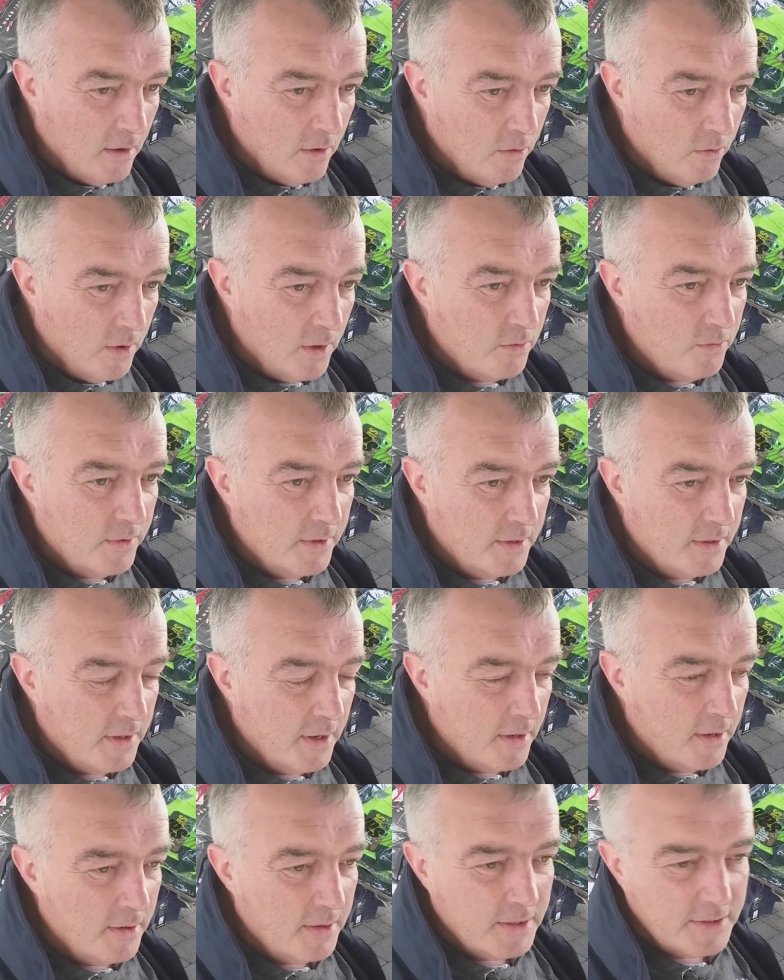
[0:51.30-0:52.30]
Well,
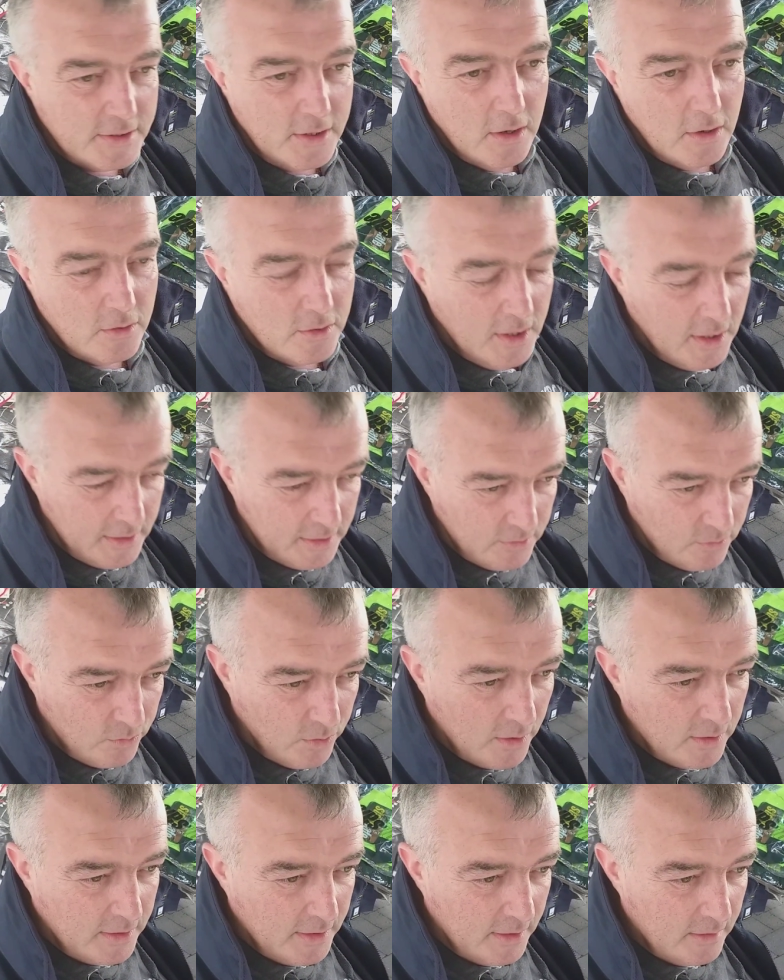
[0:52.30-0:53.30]
it's all kind of
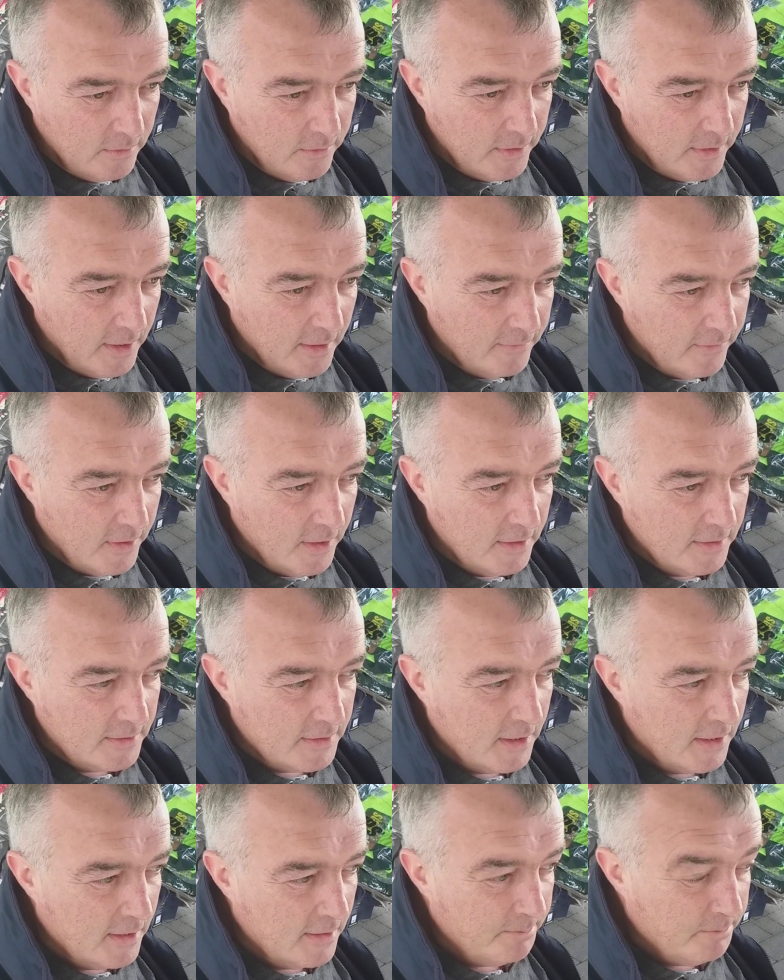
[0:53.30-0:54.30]
work gear we have,
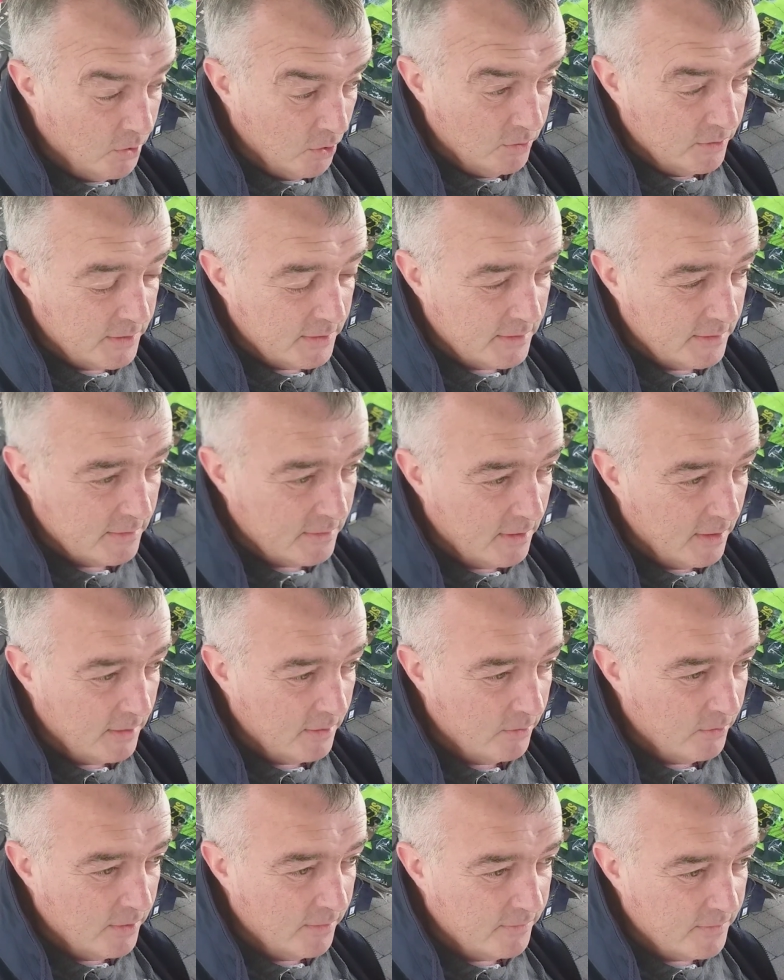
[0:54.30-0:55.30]
and boots.
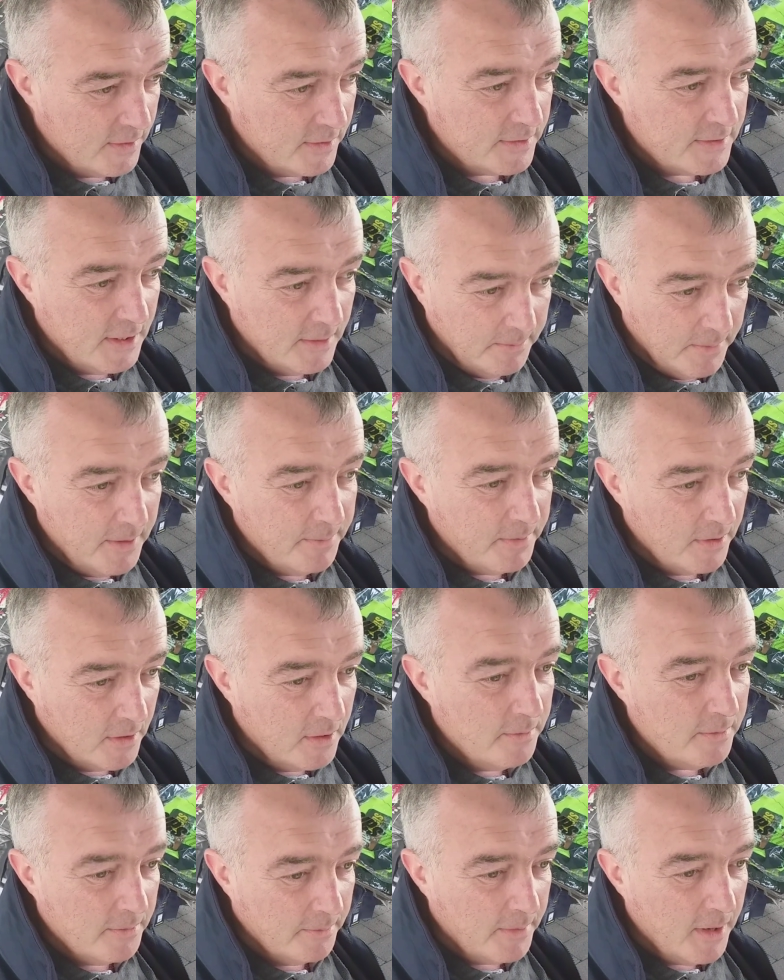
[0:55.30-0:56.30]
We've the same people
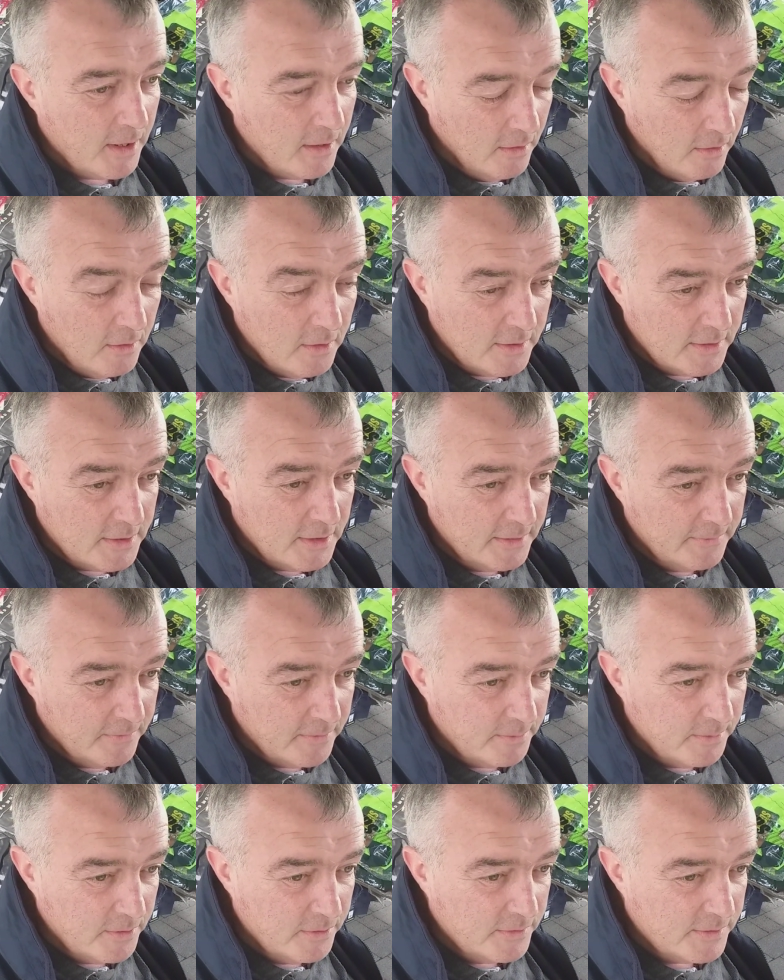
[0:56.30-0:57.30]
coming back all the time for
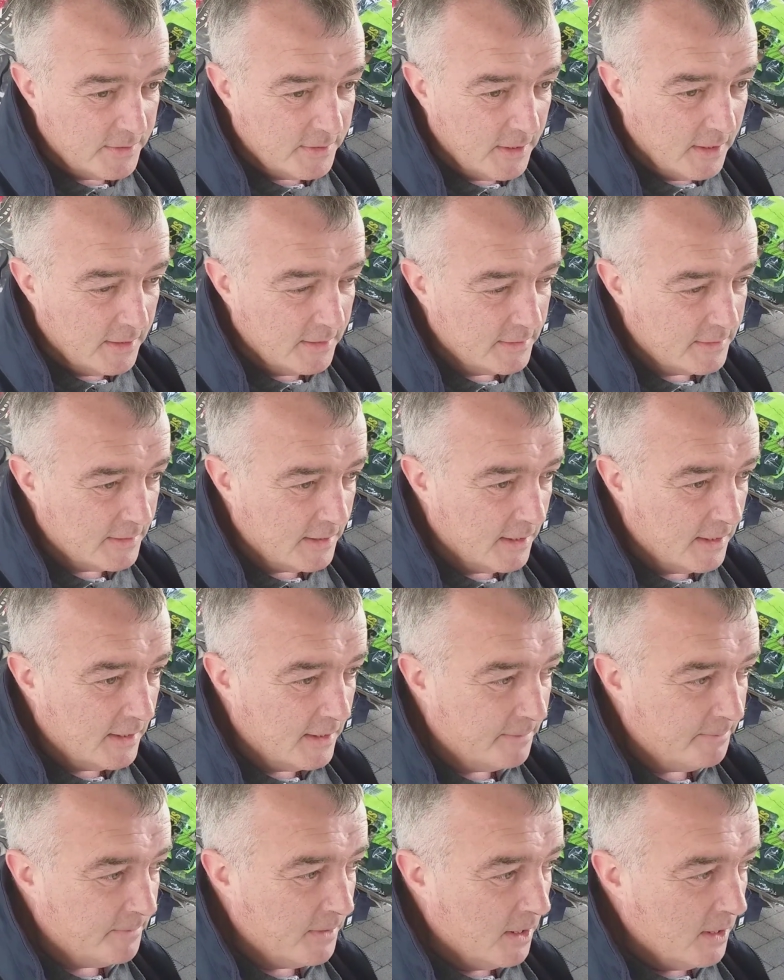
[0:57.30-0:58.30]
boots
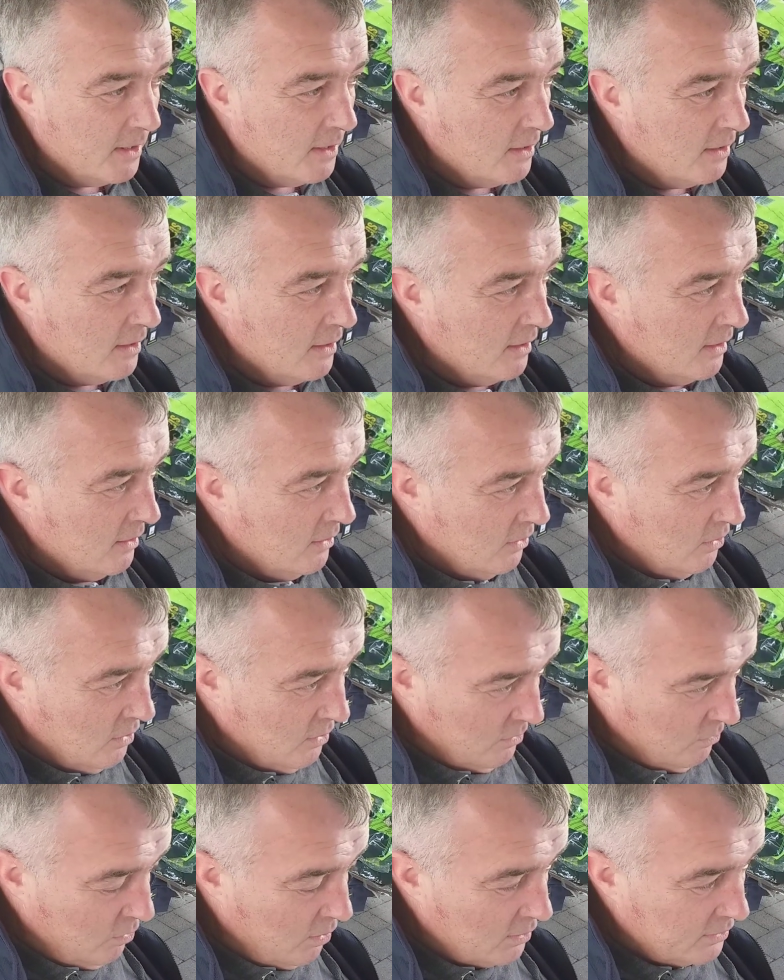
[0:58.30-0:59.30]
and
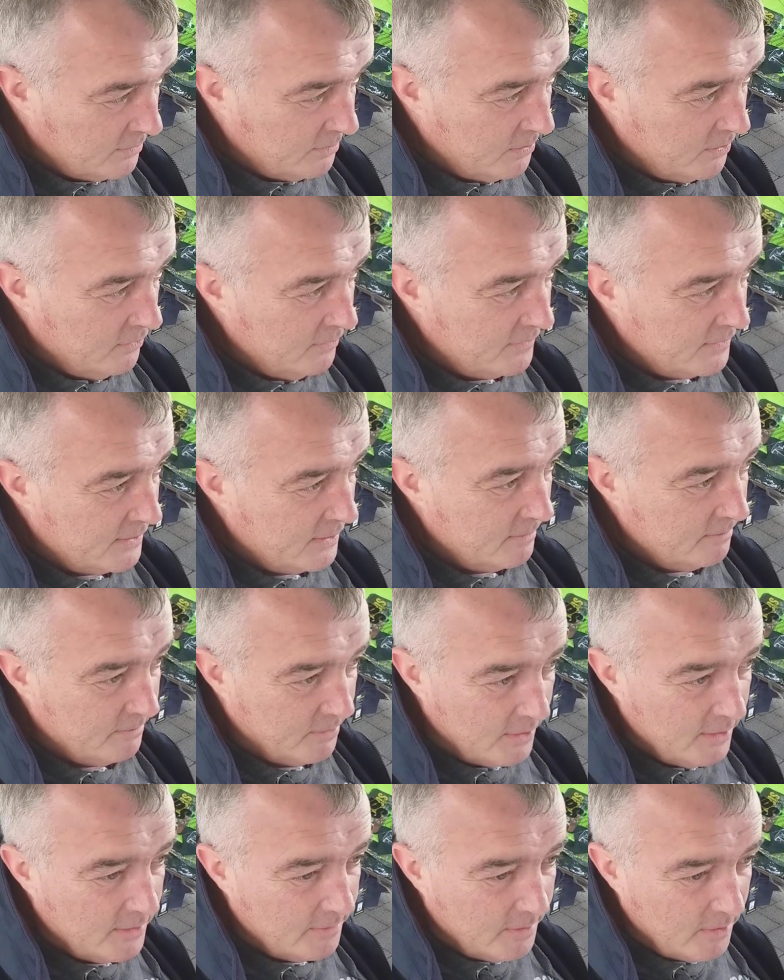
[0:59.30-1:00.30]
waterproofs and
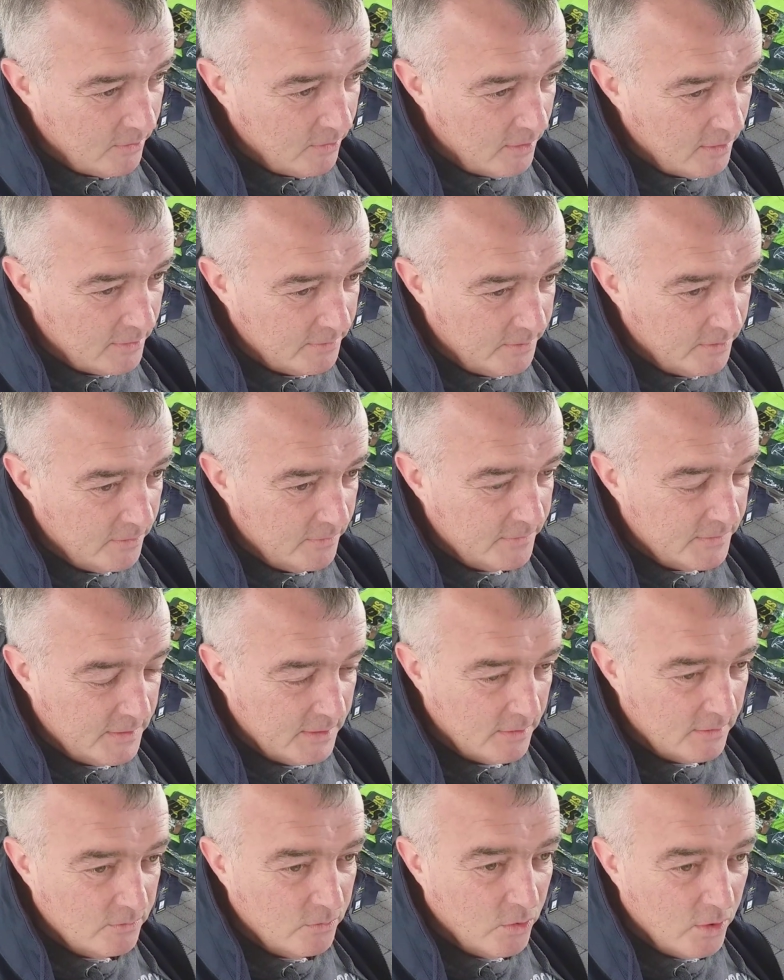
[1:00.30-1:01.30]
breathable waterproofs
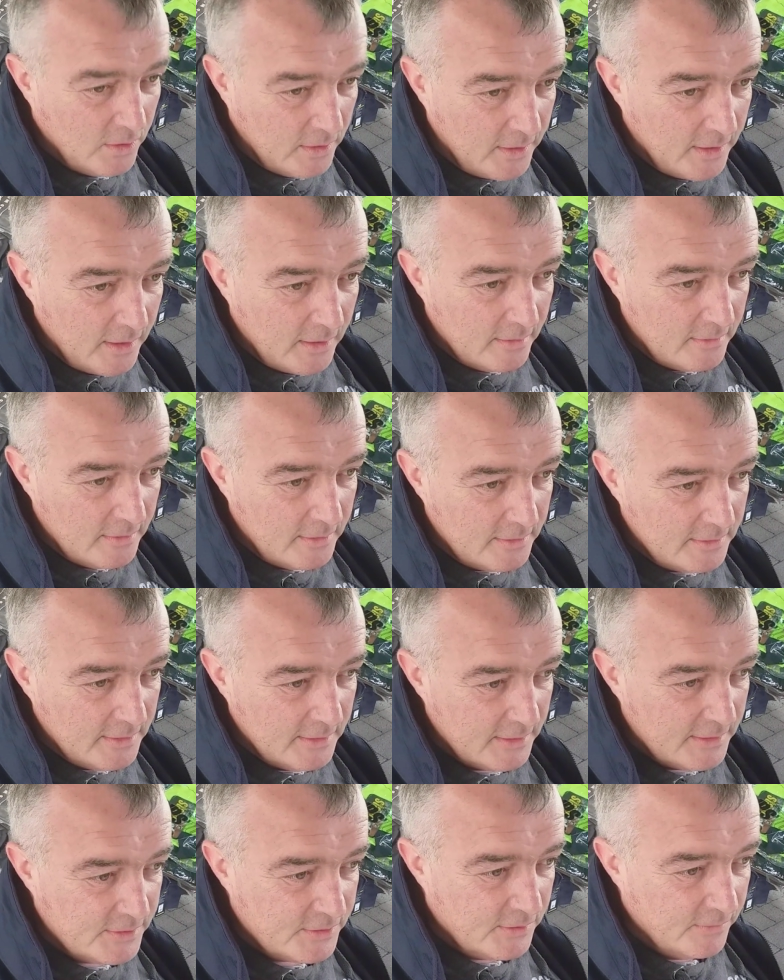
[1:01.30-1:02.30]
and work gear and
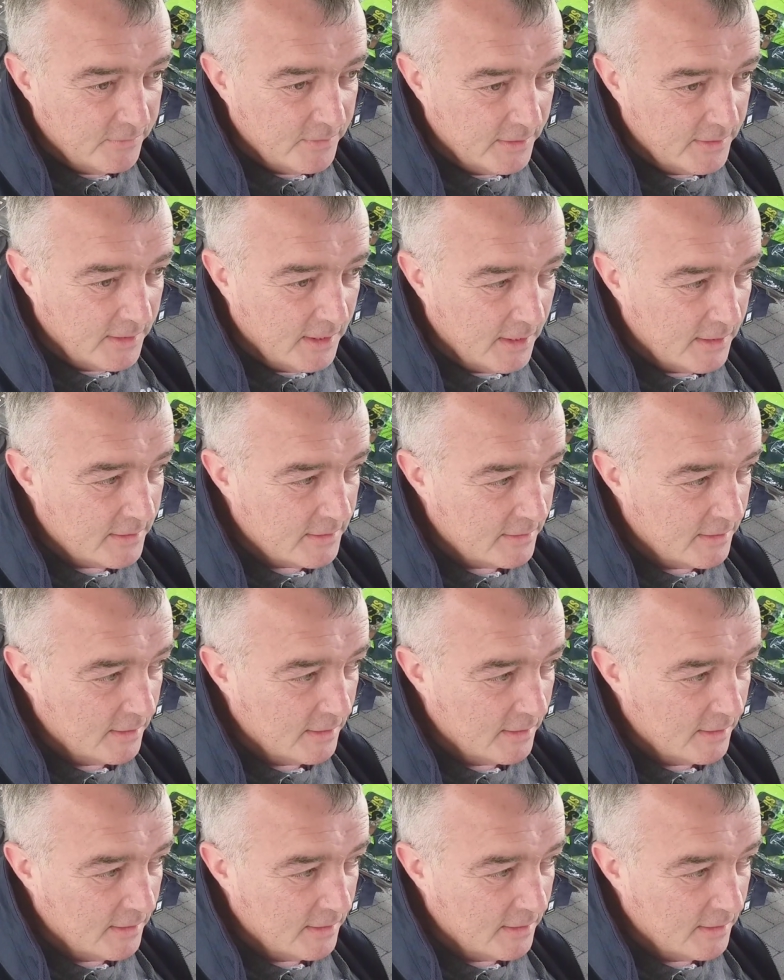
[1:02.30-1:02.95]
stuff like that.